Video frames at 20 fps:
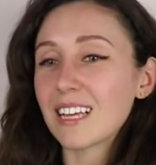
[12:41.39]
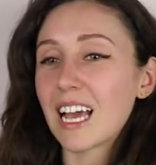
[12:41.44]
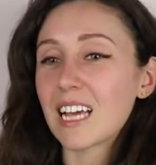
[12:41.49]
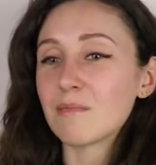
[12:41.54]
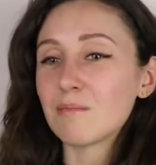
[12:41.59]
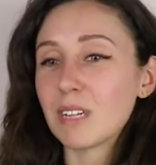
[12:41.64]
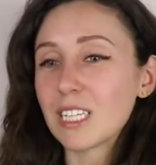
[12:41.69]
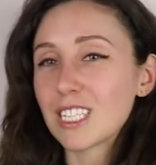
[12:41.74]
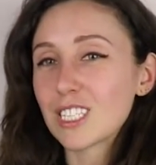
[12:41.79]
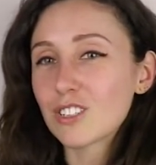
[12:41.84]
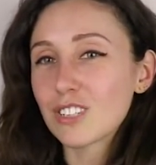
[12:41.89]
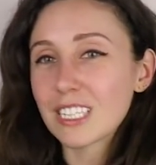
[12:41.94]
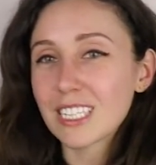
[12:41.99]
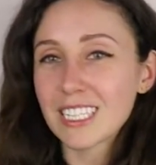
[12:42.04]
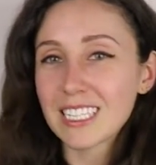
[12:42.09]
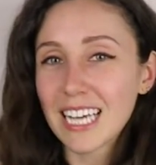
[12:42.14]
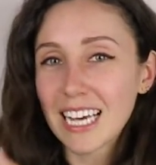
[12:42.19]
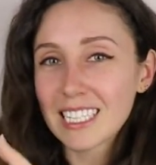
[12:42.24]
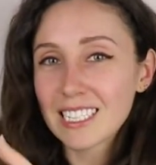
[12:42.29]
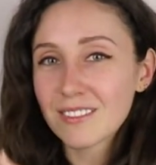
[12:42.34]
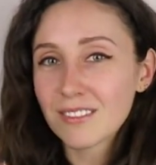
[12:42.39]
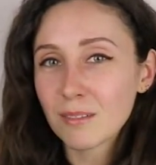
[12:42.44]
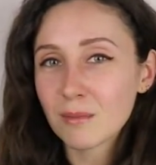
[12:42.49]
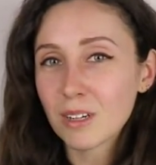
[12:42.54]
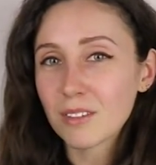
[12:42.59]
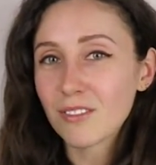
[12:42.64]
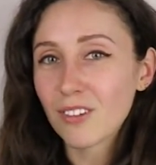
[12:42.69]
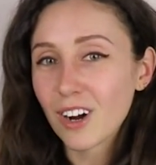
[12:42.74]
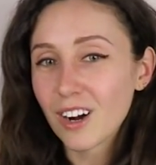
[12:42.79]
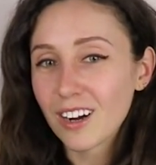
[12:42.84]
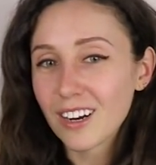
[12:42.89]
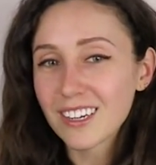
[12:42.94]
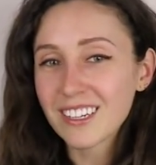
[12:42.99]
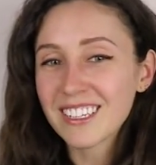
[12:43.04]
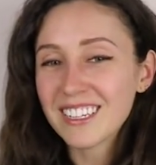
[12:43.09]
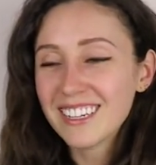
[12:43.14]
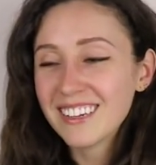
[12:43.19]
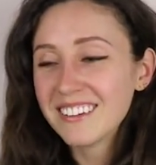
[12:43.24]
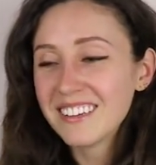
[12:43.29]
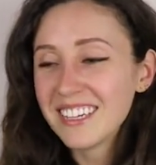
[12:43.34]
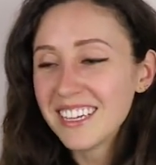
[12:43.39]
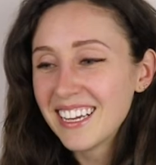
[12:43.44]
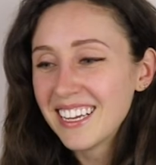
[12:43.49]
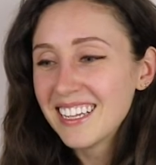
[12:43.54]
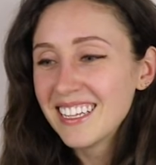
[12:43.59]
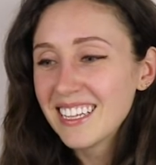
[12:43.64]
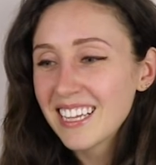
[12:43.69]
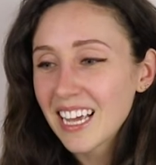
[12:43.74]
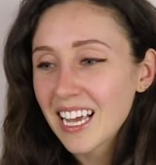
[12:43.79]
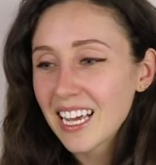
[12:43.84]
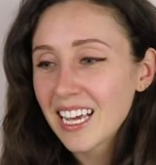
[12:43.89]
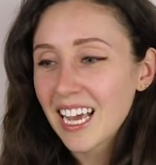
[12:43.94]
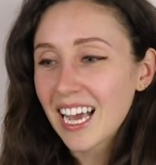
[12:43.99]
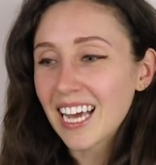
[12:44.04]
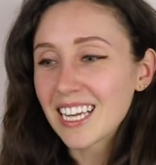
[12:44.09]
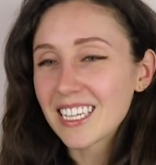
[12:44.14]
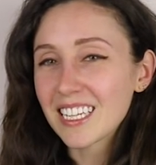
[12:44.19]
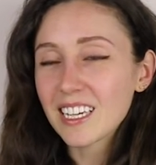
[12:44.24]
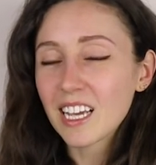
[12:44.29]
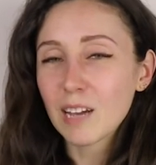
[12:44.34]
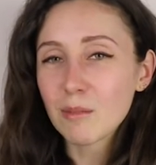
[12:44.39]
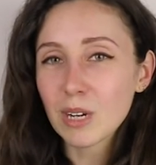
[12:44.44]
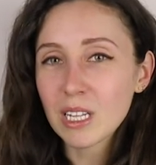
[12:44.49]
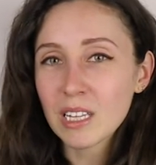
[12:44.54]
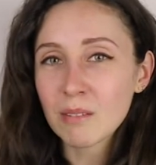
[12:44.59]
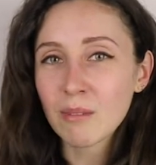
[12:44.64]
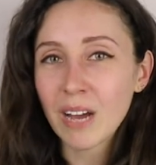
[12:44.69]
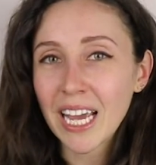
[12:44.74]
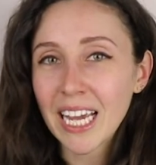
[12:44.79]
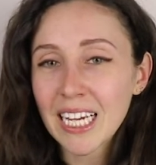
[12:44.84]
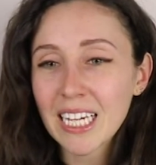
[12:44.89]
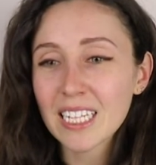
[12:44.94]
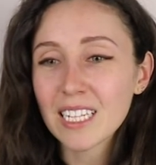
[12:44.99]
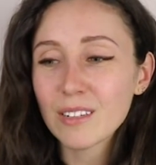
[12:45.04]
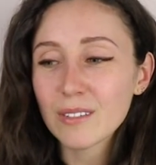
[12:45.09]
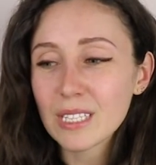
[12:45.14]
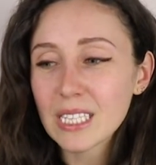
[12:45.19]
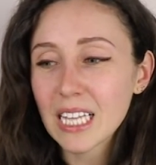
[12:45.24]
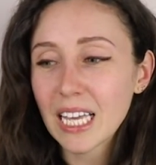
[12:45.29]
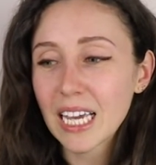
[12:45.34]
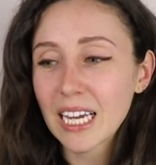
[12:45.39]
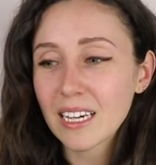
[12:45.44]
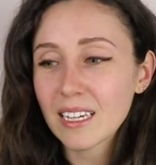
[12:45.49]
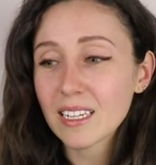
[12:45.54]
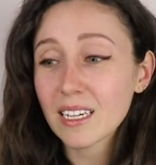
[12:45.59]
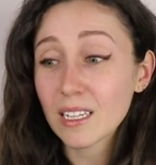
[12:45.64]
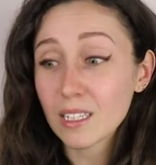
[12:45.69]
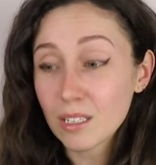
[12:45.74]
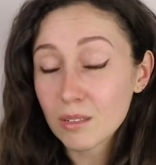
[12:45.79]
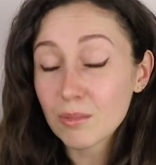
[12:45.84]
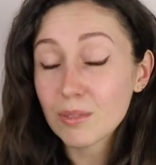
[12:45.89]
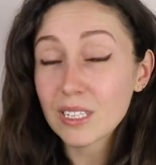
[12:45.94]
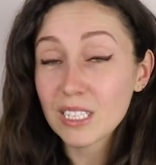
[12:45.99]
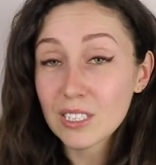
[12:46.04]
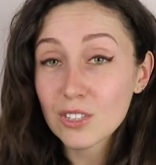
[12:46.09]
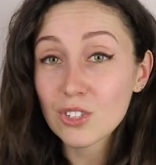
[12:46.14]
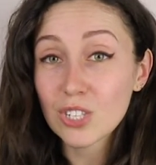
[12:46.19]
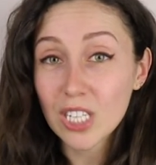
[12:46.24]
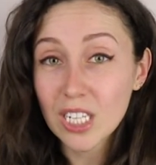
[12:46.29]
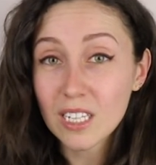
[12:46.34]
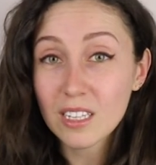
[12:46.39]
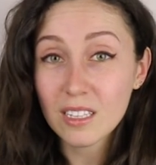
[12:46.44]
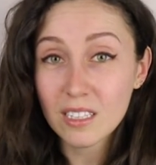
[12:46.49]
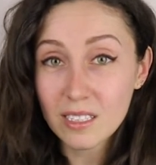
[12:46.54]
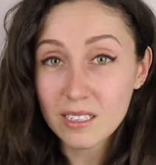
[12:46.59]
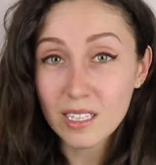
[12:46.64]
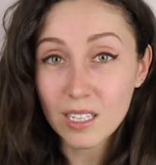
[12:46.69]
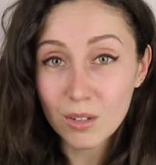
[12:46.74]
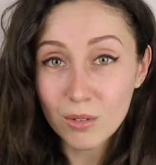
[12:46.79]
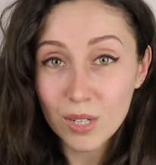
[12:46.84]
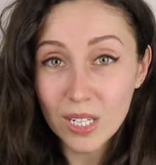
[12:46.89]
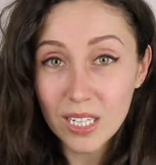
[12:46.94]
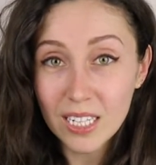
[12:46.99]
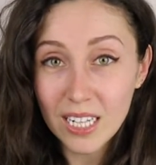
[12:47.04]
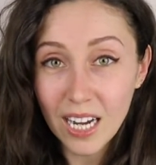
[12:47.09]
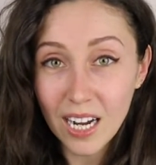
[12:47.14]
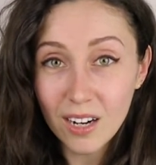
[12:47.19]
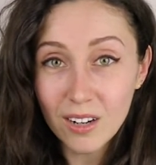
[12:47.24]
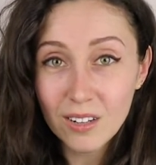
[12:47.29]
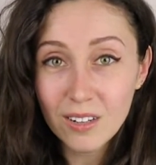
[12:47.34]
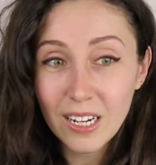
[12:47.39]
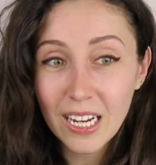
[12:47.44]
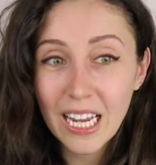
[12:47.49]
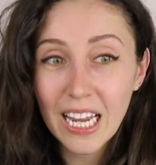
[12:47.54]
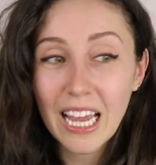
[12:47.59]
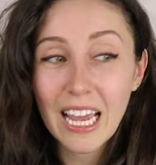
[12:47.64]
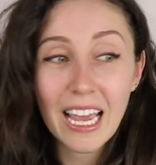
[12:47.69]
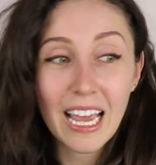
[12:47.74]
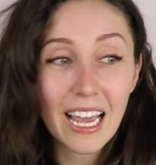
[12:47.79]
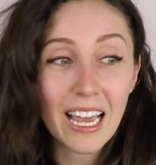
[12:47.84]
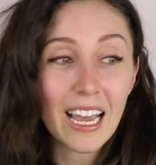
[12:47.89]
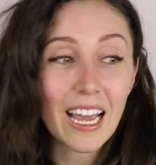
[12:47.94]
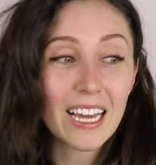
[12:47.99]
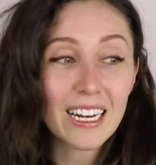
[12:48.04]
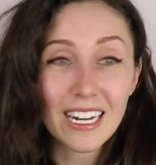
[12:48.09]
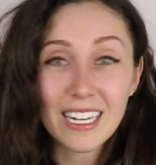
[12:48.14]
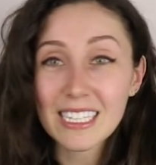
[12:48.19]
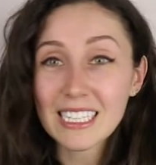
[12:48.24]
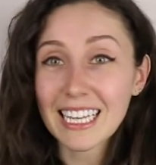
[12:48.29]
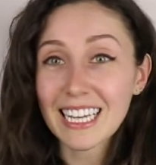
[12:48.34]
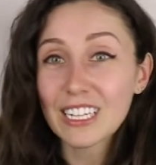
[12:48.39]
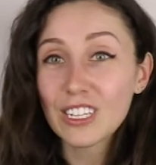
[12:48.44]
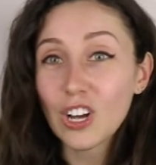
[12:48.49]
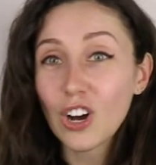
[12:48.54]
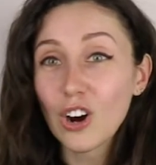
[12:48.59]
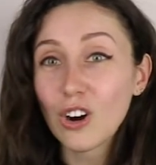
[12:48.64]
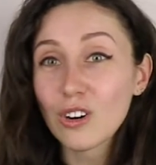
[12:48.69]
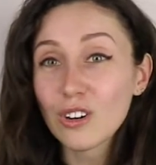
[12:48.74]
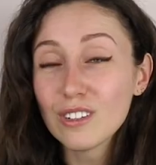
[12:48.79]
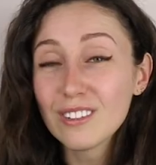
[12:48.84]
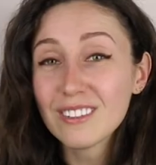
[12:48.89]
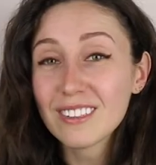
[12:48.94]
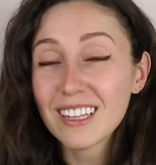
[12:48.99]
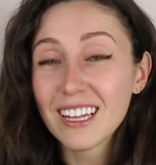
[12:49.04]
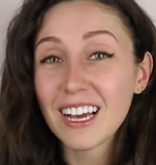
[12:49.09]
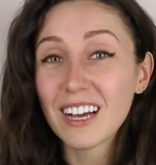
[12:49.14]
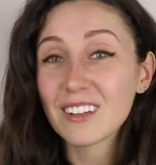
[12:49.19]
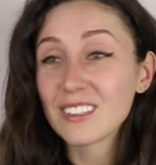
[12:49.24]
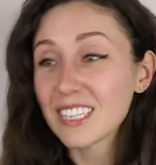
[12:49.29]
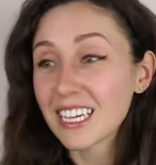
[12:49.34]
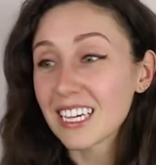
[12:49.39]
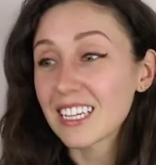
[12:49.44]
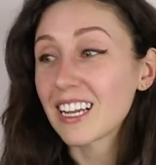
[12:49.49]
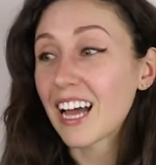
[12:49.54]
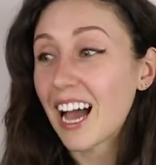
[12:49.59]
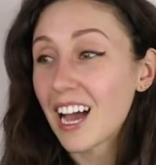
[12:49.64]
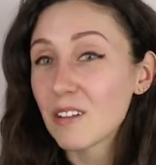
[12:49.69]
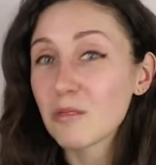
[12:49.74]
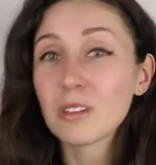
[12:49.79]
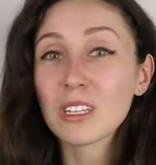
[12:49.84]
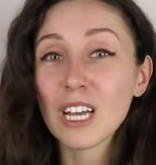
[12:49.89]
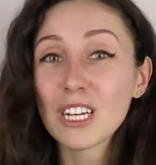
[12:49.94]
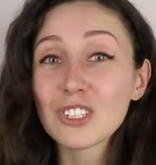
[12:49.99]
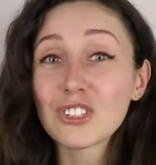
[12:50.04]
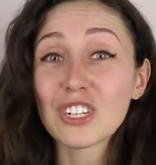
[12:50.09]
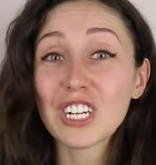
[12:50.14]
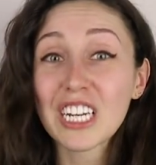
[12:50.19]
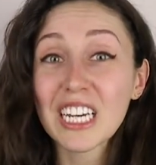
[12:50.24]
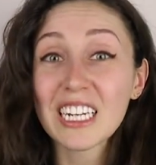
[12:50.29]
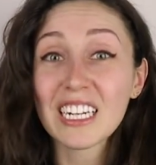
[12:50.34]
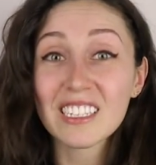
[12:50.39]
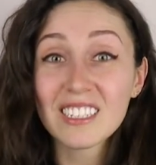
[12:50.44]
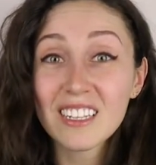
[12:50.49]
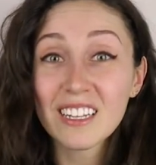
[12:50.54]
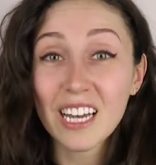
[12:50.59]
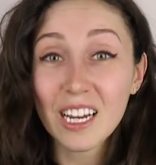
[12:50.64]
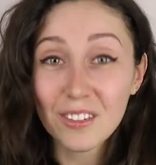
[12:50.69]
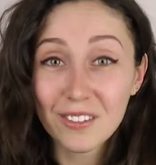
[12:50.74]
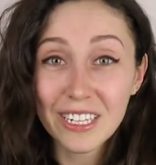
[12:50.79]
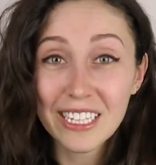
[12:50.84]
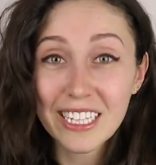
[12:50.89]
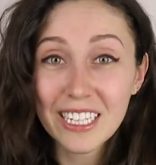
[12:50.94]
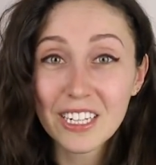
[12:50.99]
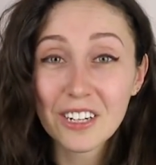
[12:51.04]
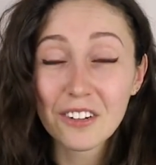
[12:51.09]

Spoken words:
administering the test from afar, and he came on the mic and he was like, can you please drink this liquid now? And I said no, like, I will not drink it until I read the